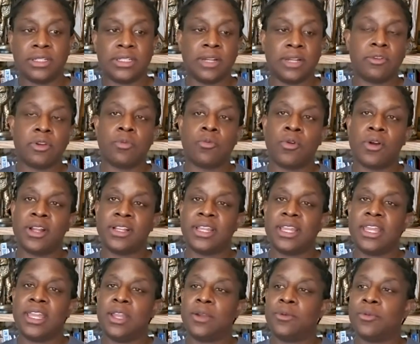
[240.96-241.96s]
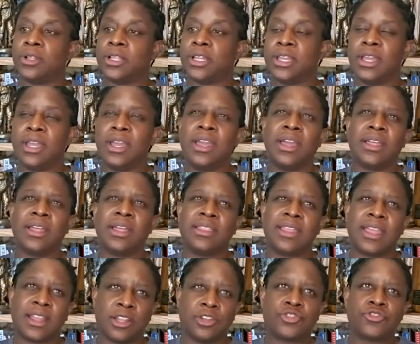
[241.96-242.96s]
and everyone equally,
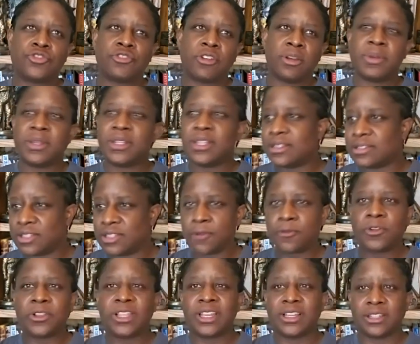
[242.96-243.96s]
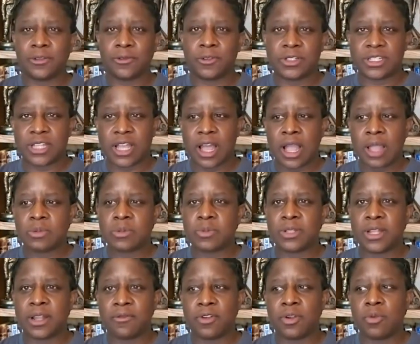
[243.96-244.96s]
they contributed differently at different times, but
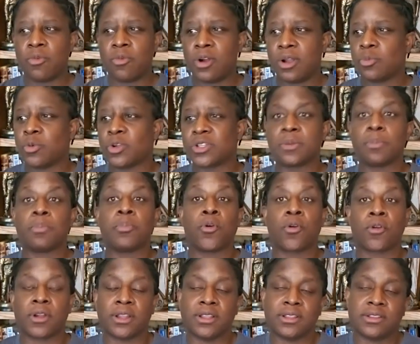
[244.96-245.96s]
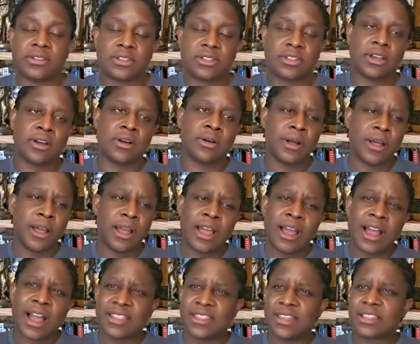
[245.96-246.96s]
everyone was important. So
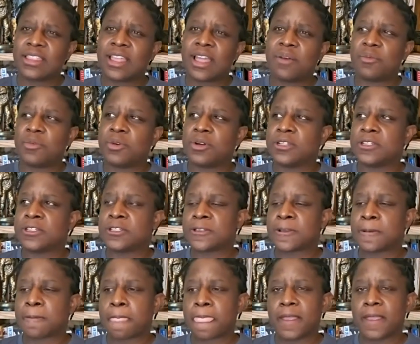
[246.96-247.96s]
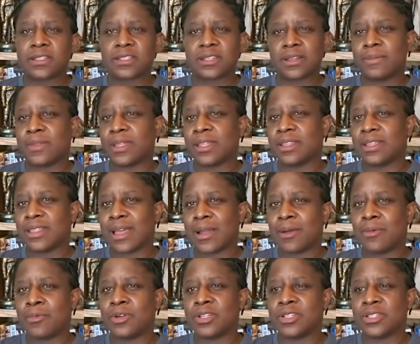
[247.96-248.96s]
I think that was something that I
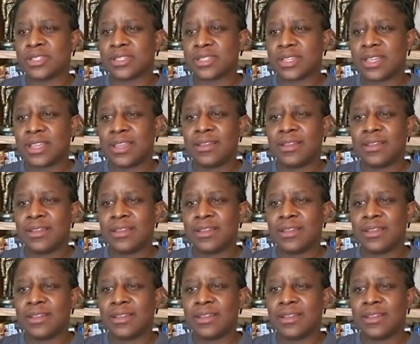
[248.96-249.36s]
was